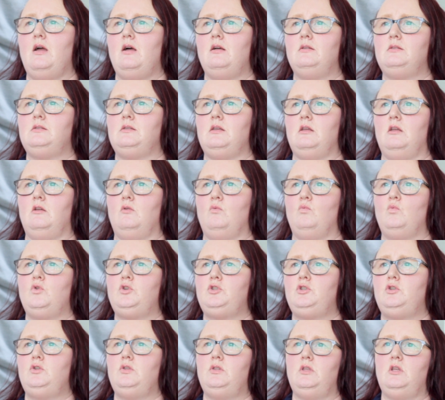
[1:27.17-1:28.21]
asking,
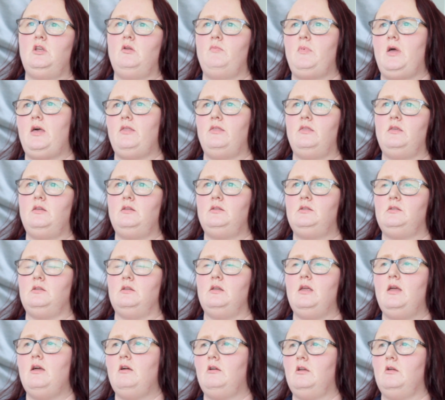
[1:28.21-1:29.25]
what do you think about this,
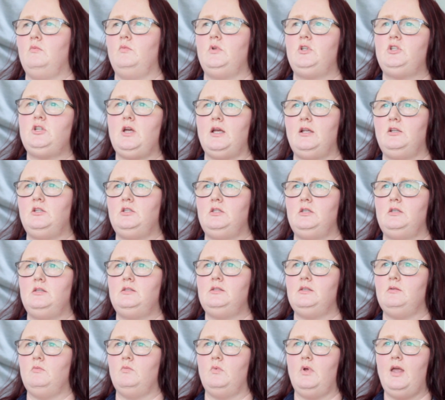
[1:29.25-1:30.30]
and how can we change
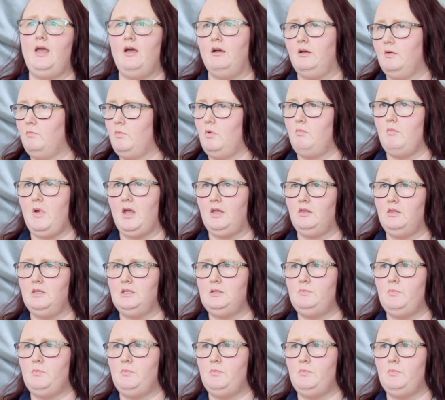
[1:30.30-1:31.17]
this, and how can we make this